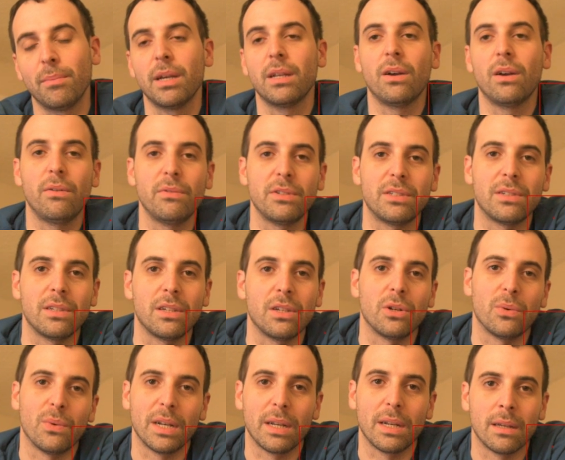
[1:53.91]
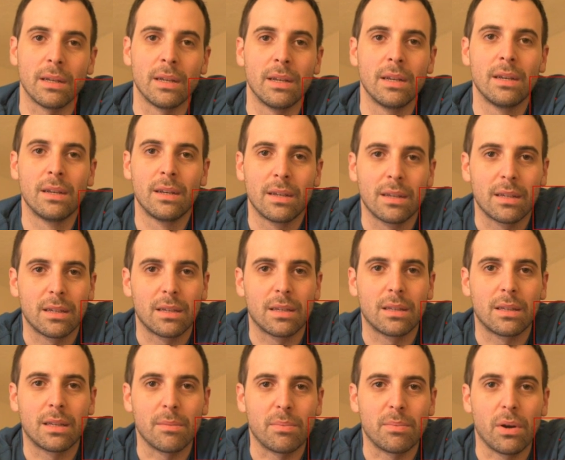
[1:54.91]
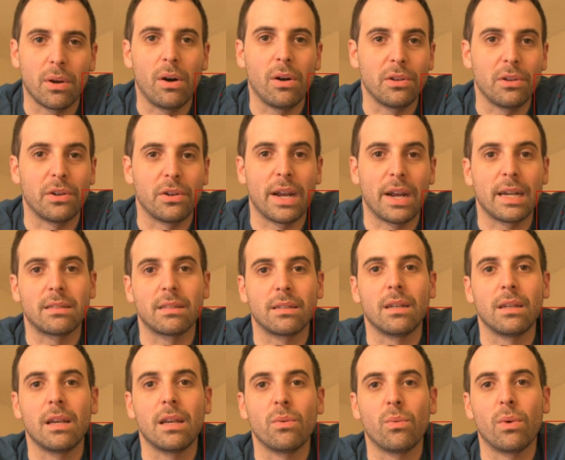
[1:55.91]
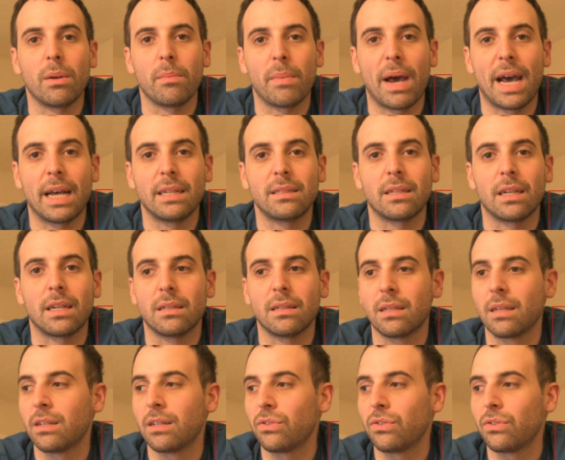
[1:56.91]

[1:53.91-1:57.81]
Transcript: And obviously you don't want to keep all your eggs in one basket.